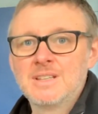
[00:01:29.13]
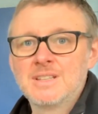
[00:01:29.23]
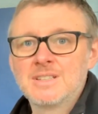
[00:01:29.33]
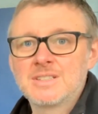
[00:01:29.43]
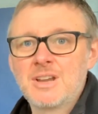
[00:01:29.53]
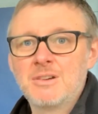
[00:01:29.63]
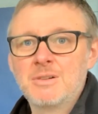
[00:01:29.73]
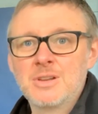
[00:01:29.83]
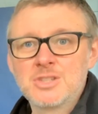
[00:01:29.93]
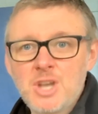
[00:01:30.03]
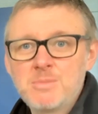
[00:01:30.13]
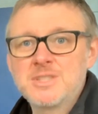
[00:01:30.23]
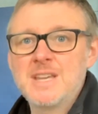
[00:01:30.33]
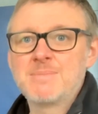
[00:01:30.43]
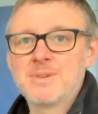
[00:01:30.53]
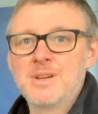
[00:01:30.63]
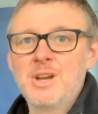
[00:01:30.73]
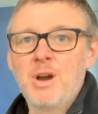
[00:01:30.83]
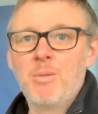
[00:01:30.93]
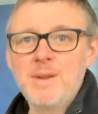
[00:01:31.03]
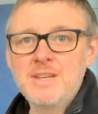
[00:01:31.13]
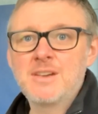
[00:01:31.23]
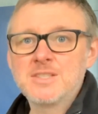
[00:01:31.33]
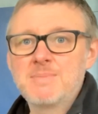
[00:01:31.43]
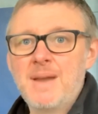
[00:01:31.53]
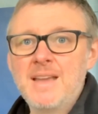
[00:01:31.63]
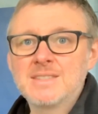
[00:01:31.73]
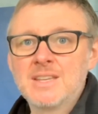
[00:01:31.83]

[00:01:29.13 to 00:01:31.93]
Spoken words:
So, top tip, when you go to bed,